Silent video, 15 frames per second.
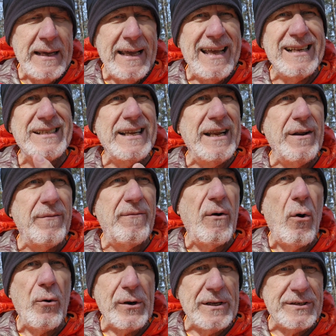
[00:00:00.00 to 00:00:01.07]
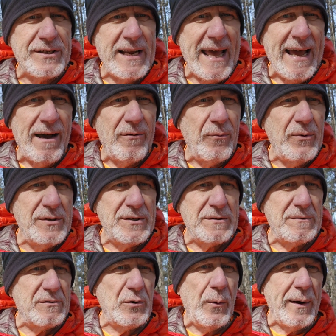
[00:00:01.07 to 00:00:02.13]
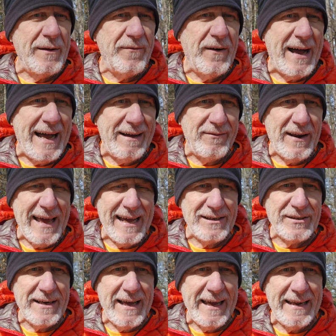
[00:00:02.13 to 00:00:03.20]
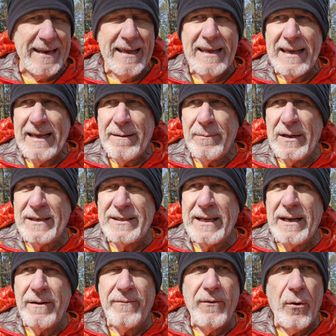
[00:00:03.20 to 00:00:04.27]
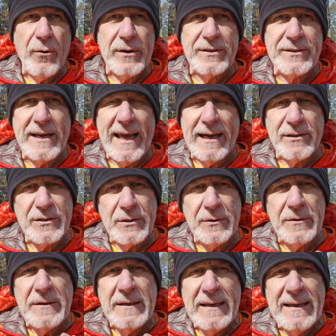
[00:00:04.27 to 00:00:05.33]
It's in the 40s now. It was 25 last night, but it's in the 40s now. So